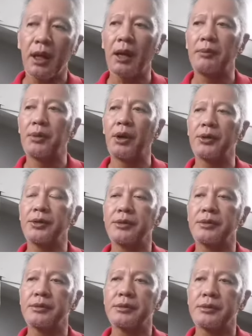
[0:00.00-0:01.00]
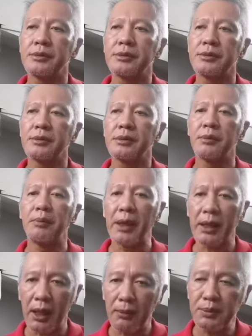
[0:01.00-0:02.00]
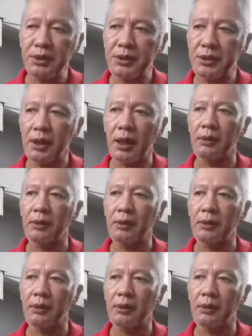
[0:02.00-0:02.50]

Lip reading: I brought the pickups.